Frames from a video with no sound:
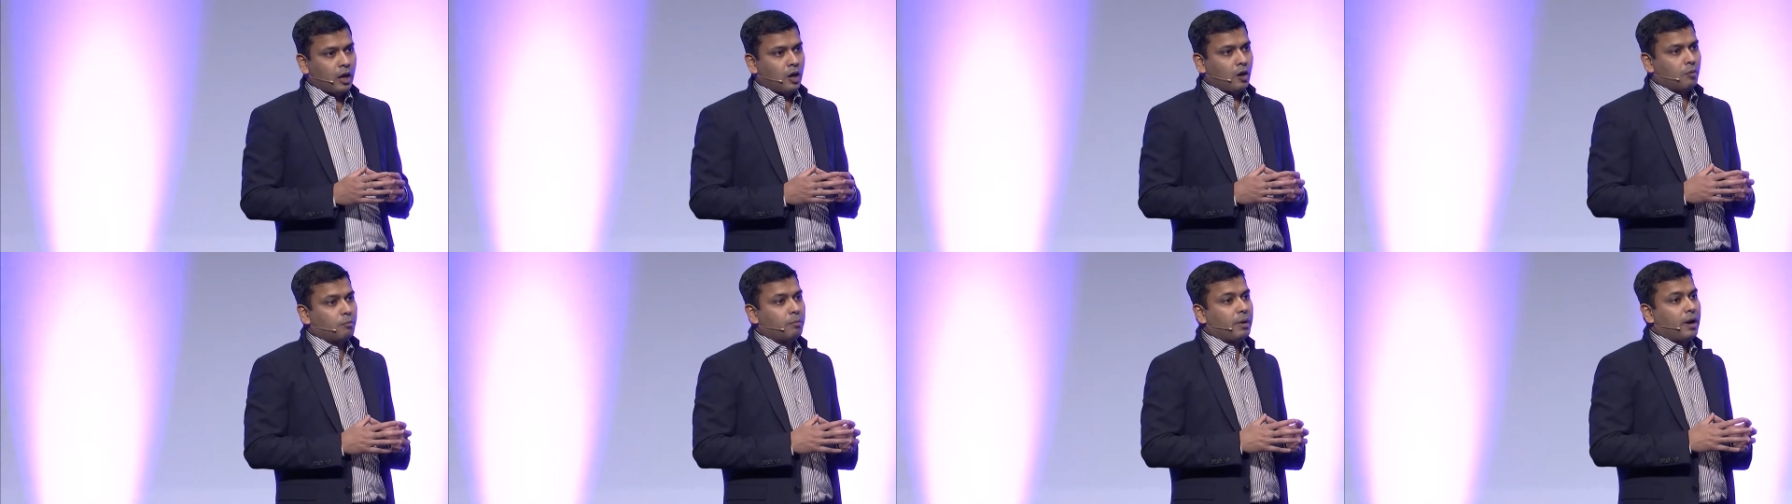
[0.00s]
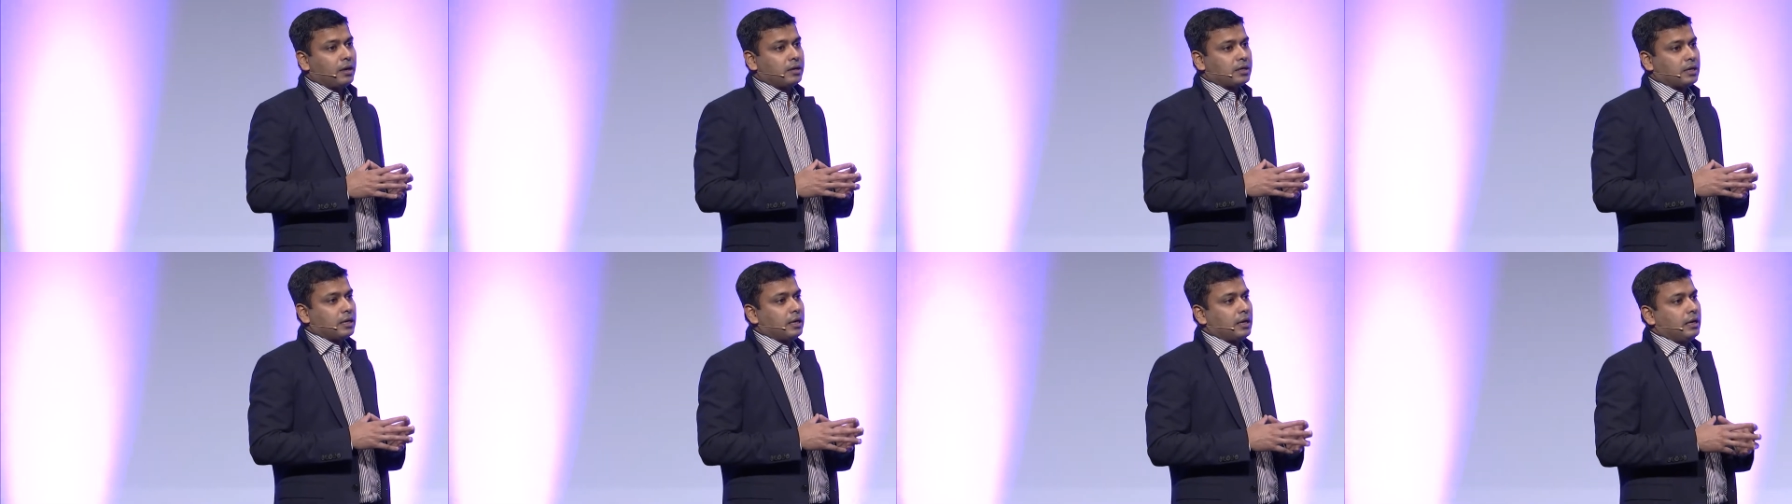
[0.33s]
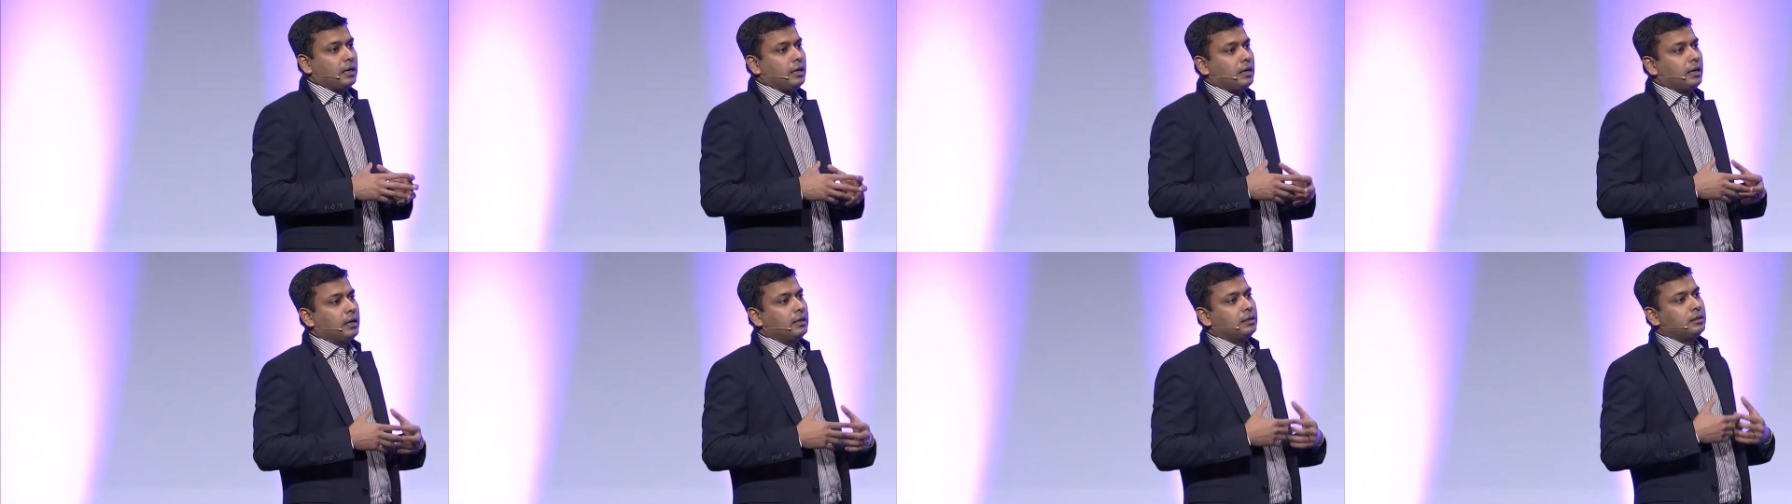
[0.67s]
But
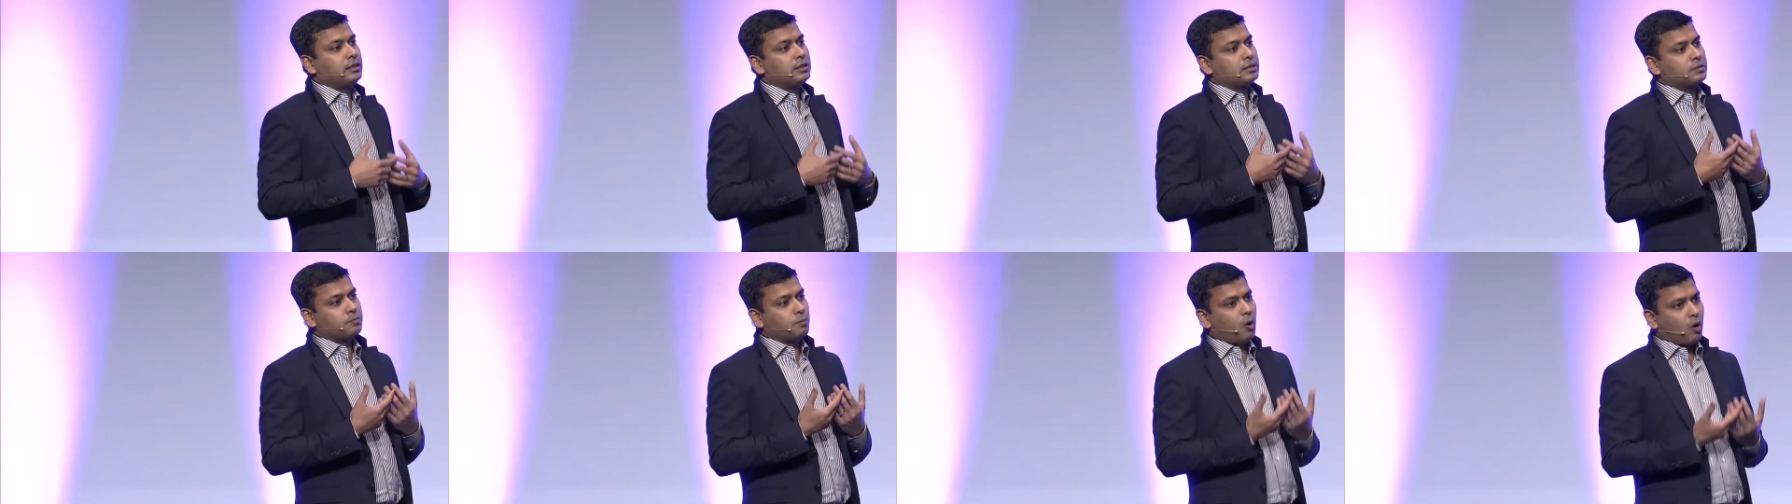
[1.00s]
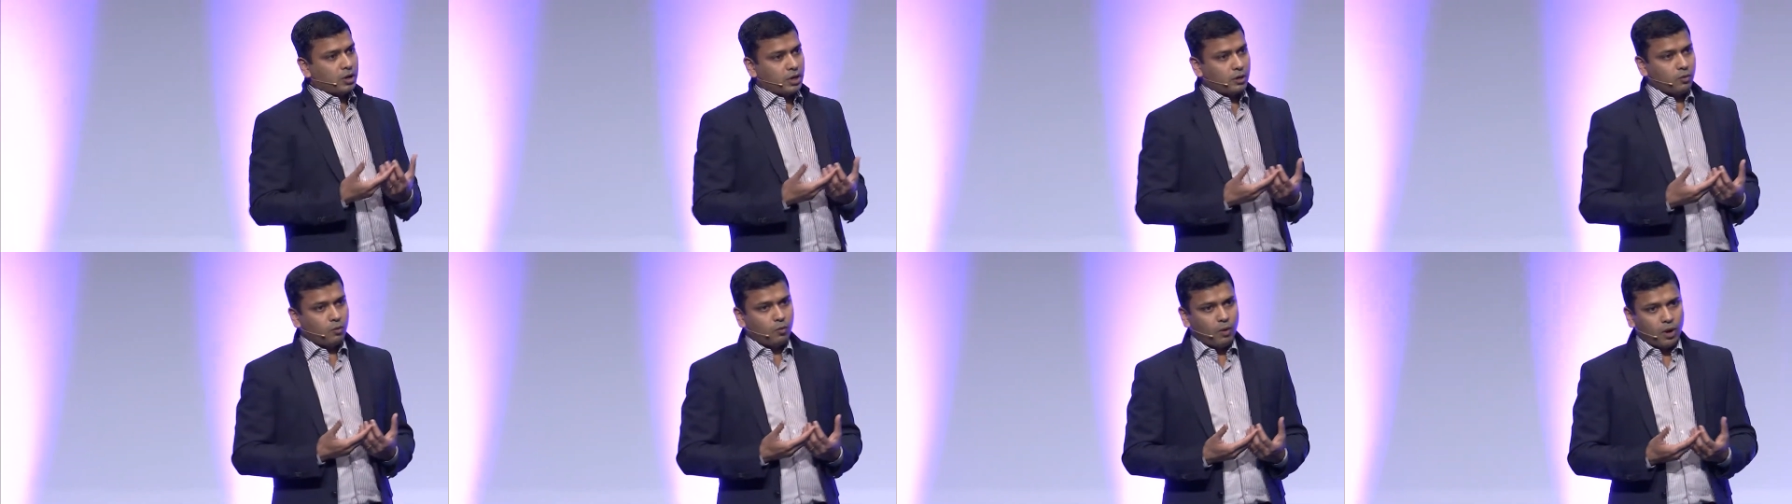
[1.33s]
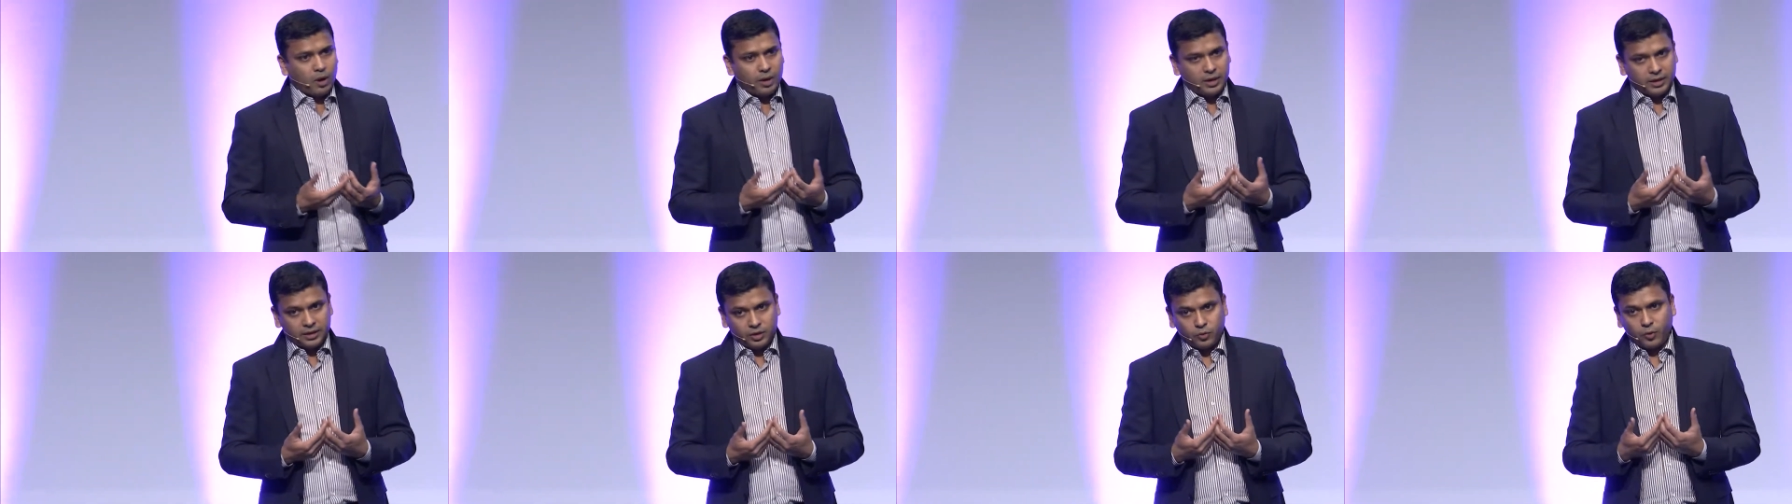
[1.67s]
in this modern
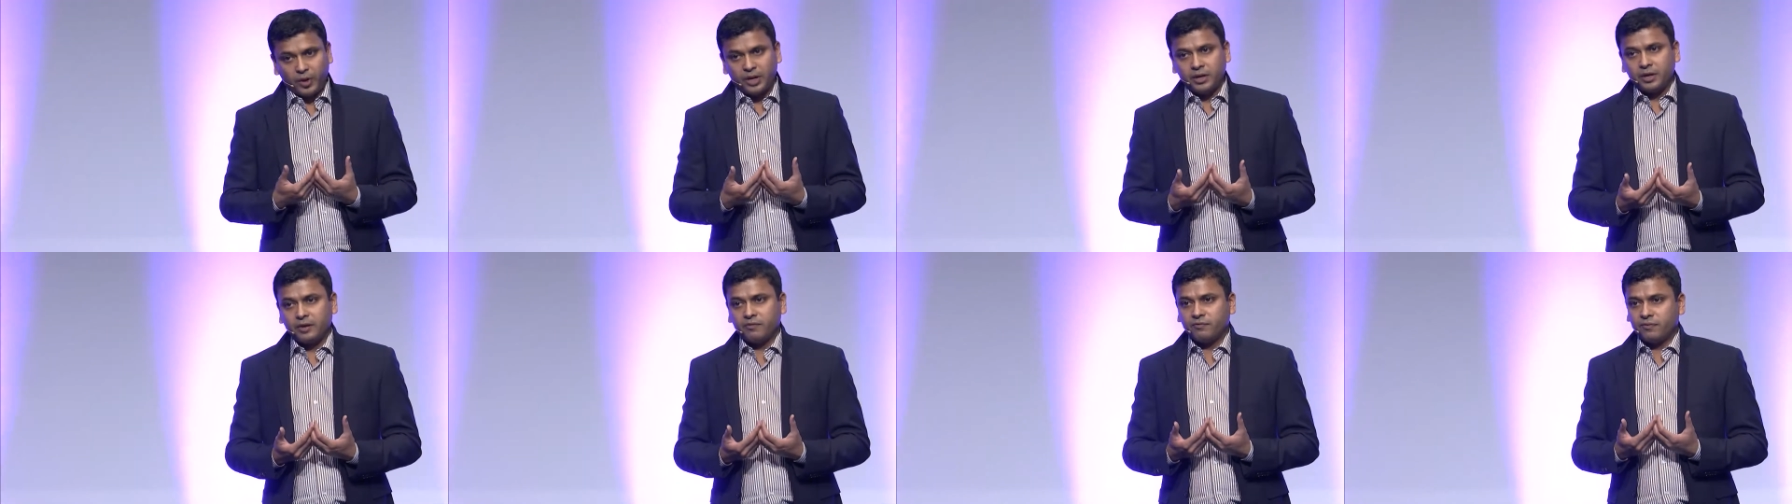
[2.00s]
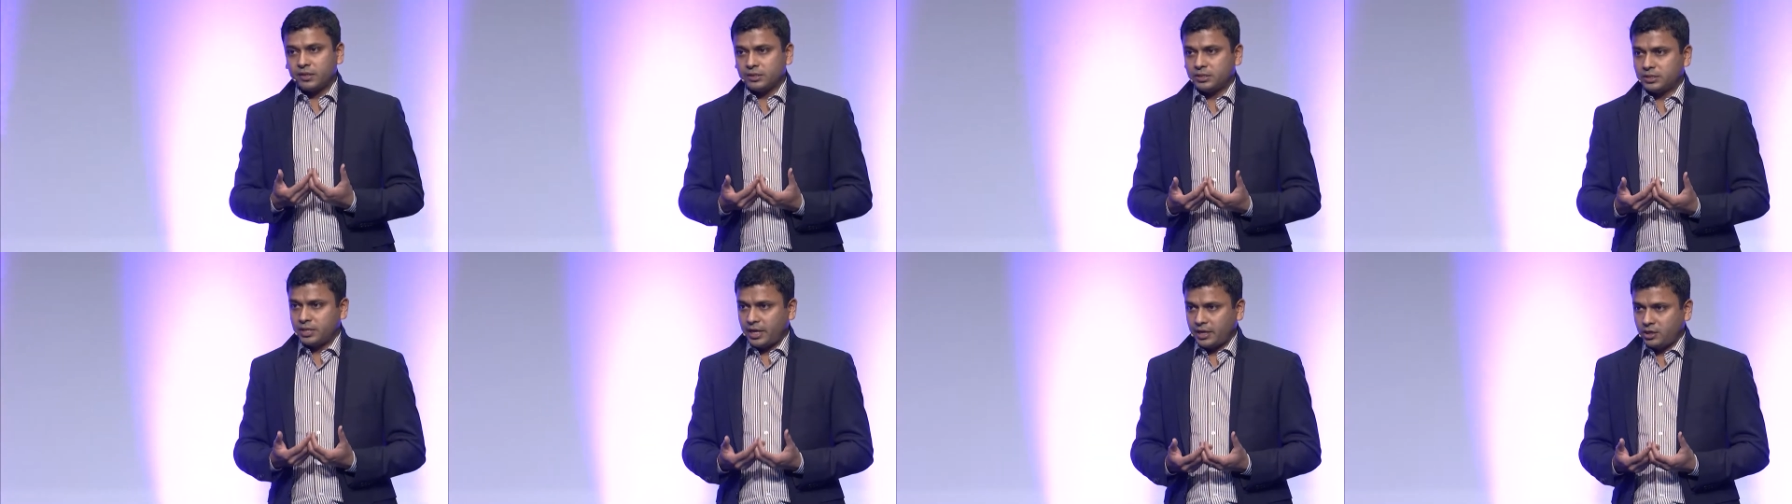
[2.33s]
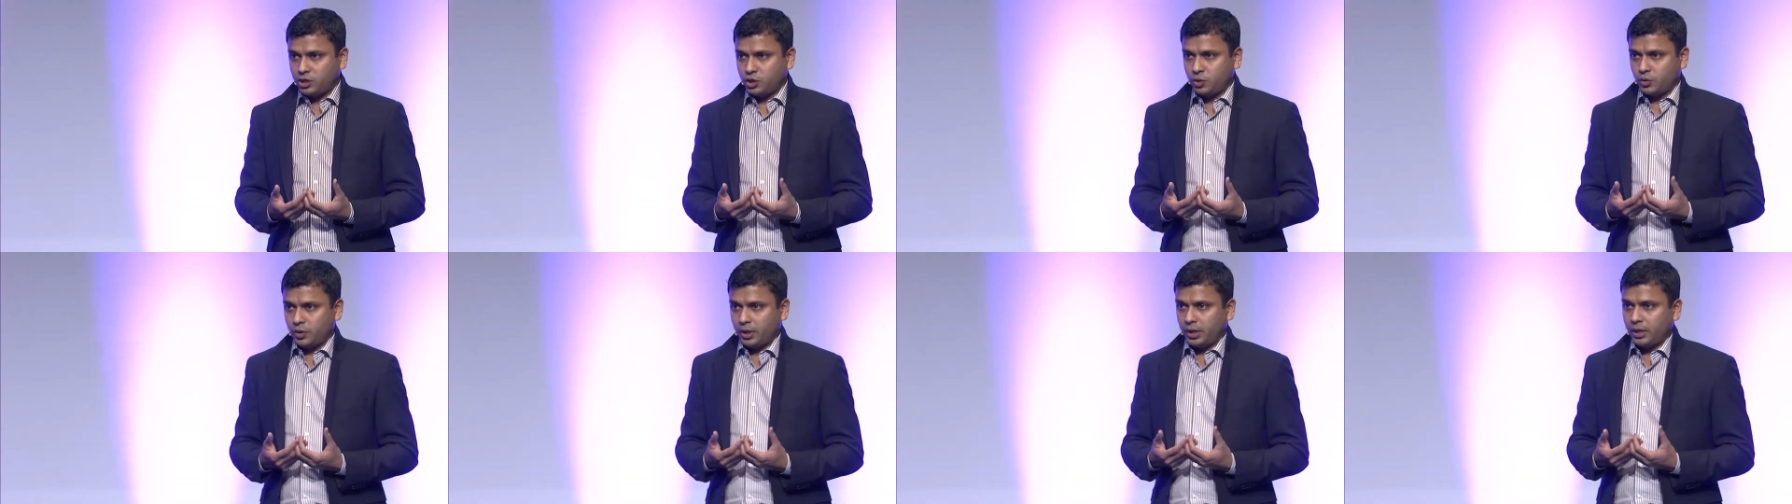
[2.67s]
world, in twenty-first
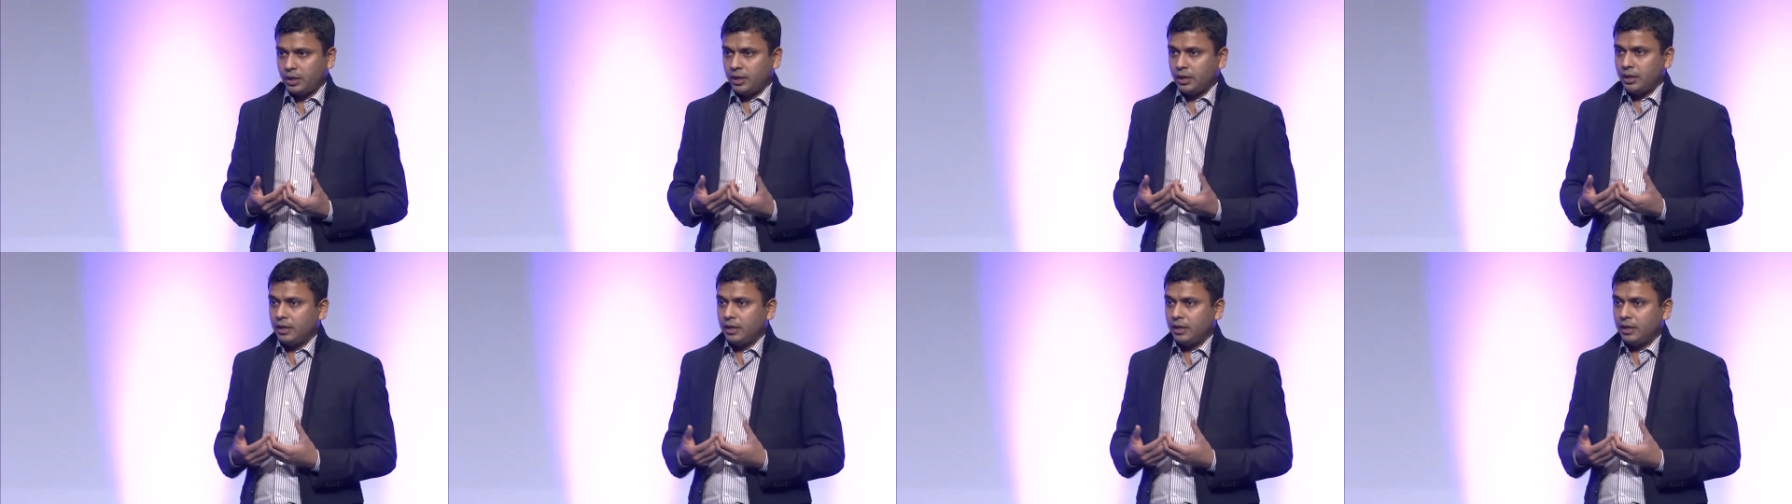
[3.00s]
century,